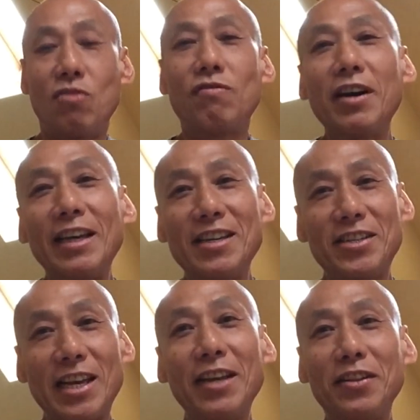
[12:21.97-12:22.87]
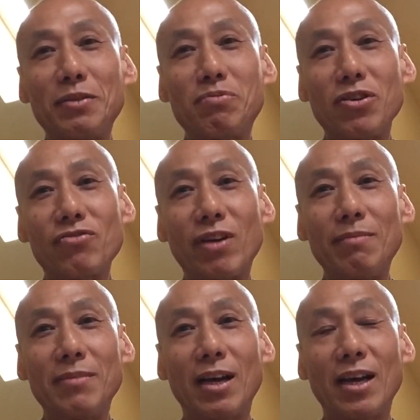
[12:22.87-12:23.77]
Right, here's the end of the
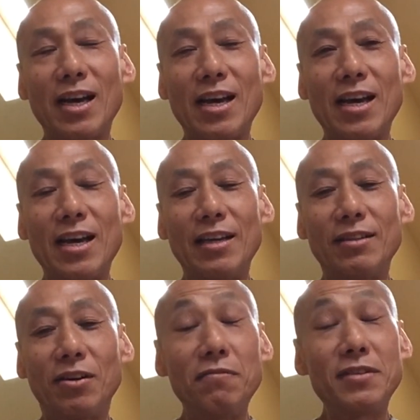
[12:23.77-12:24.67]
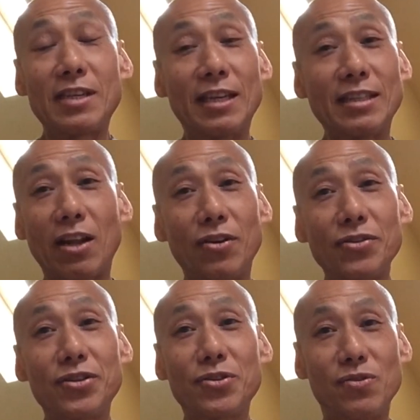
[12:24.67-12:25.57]
program, and obviously there's a lot
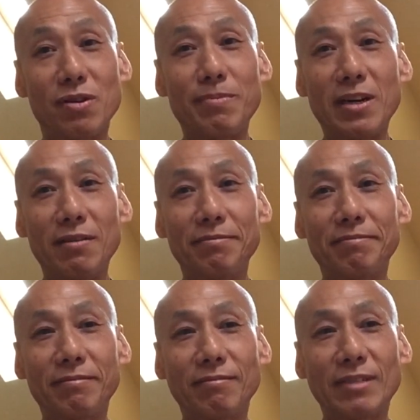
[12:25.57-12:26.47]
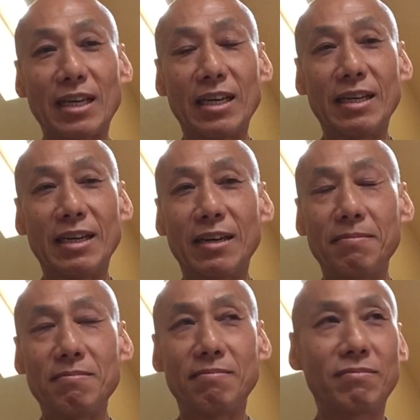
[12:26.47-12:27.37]
to talk about.
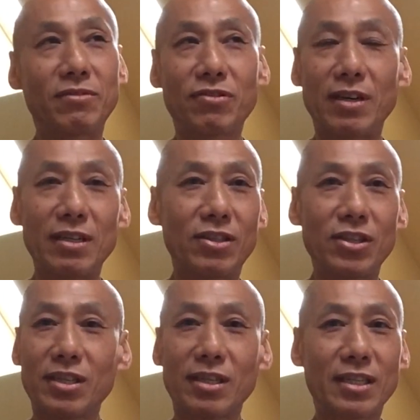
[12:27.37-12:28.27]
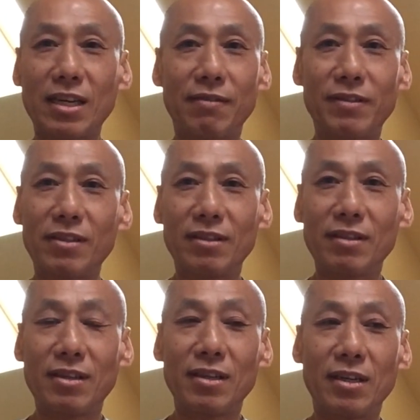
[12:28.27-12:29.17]
I'm trying to just cover
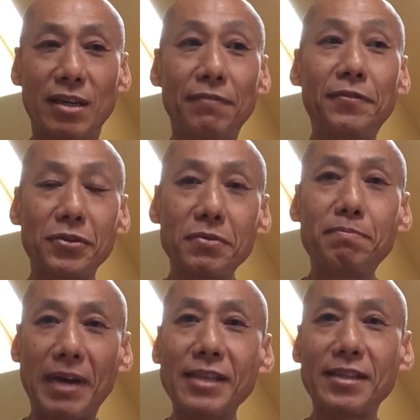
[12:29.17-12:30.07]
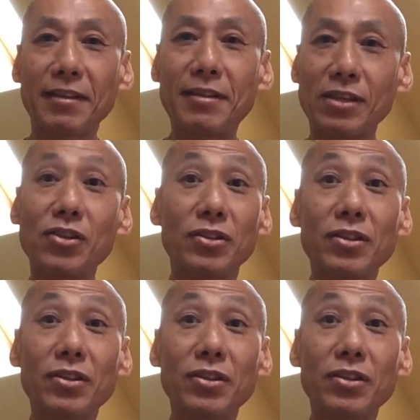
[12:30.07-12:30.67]
a few basic things on